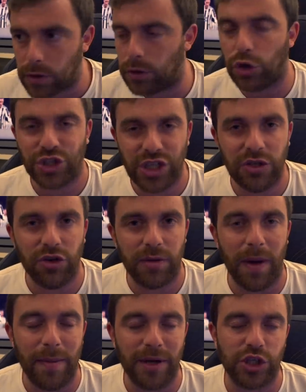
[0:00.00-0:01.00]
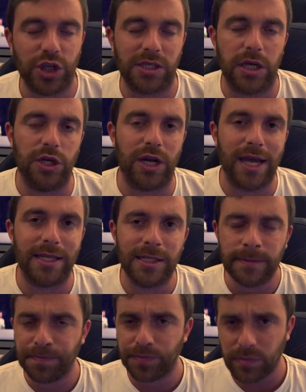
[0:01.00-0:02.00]
considered by Manchester
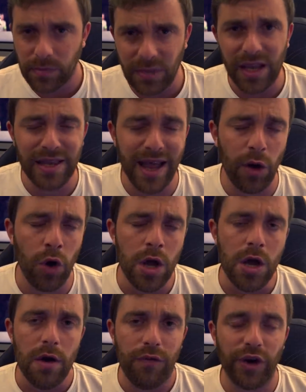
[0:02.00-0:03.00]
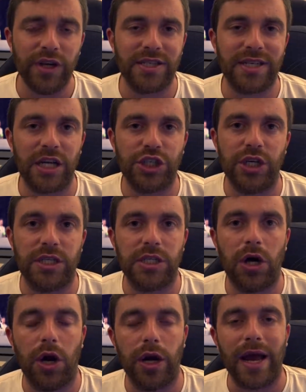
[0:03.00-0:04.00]
United. Now, for the discussions
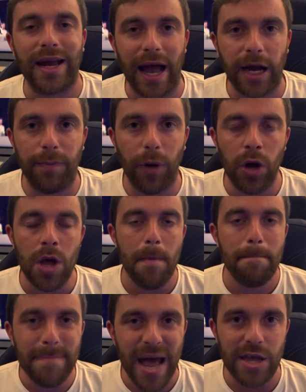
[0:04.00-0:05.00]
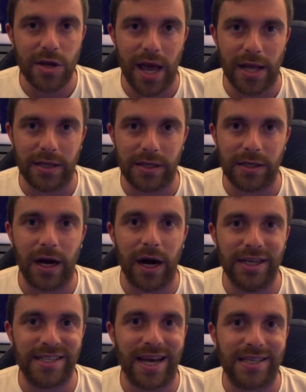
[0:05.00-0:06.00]
on Gakpo, Man United are
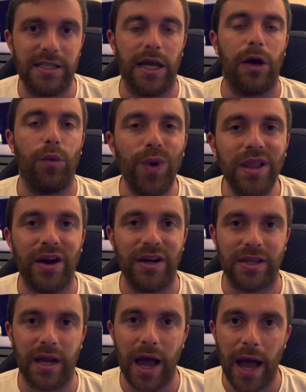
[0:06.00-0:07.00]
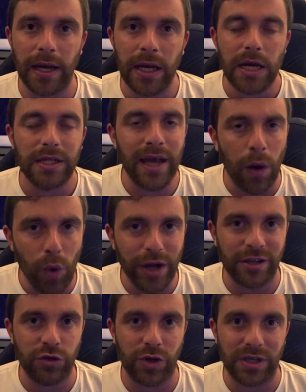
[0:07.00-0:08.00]
discussing with Eric ten Hag. They're
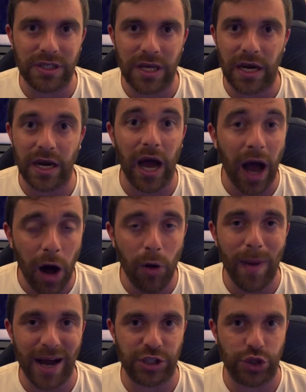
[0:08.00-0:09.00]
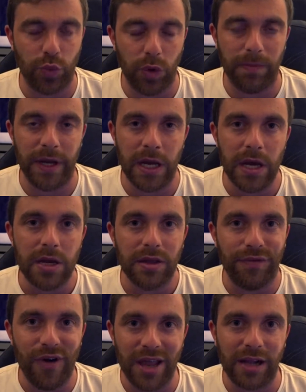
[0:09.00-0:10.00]
waiting to understand how much will be the
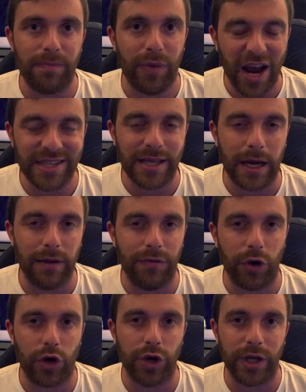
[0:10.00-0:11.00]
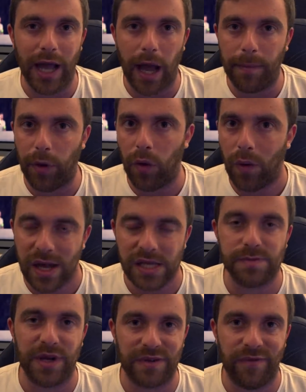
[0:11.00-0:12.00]
final price tag for Cody Gakpo
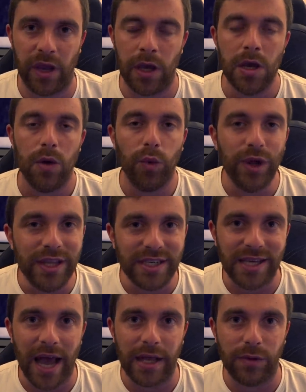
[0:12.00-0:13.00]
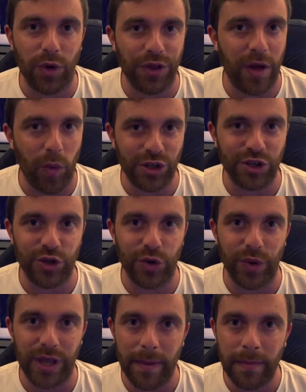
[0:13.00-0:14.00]
once P S V will decide what they want to do
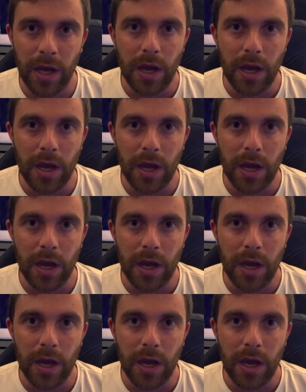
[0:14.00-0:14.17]
with him.